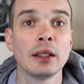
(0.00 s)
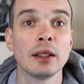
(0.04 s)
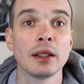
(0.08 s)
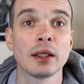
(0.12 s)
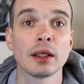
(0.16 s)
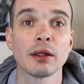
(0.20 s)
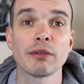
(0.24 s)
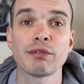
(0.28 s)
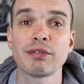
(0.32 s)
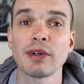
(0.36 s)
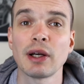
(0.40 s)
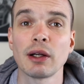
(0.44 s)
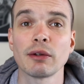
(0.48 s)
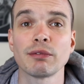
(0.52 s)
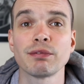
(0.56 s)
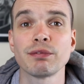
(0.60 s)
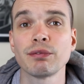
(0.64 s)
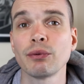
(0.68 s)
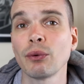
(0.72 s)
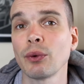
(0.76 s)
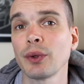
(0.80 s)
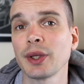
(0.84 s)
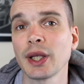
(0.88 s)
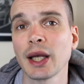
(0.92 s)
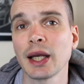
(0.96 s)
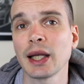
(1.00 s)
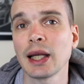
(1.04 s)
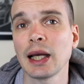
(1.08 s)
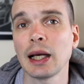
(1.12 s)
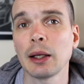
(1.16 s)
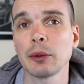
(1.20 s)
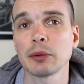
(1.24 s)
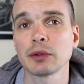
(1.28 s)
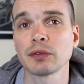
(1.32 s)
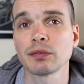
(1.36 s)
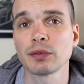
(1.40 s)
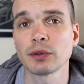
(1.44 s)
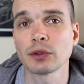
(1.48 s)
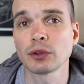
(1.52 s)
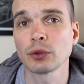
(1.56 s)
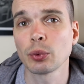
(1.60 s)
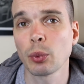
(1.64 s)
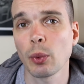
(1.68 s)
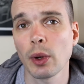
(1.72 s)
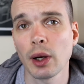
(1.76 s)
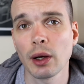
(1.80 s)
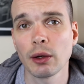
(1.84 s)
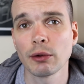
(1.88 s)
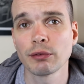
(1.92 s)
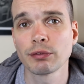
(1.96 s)
and I found 48 hours for
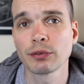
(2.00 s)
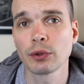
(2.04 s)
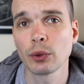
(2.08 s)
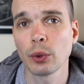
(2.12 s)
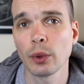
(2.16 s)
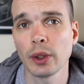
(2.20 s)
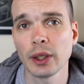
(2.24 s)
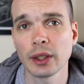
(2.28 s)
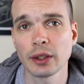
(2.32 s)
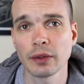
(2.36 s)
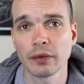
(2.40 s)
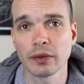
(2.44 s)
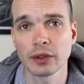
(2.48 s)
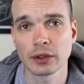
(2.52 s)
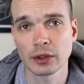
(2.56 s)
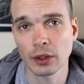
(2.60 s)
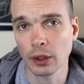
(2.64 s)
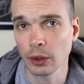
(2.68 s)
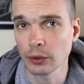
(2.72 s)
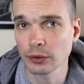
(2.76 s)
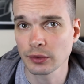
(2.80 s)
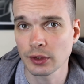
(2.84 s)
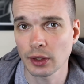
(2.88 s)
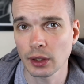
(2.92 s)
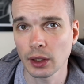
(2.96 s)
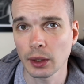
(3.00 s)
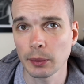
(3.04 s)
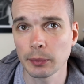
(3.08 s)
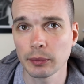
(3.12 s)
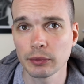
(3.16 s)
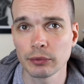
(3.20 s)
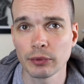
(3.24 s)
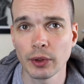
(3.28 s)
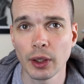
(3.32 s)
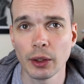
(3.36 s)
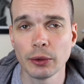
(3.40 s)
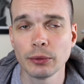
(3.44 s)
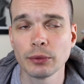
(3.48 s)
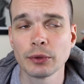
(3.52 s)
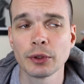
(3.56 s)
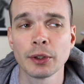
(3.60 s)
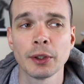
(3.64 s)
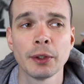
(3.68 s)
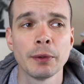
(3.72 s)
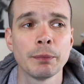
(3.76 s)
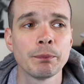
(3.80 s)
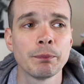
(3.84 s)
12 quid at this hotel up the road.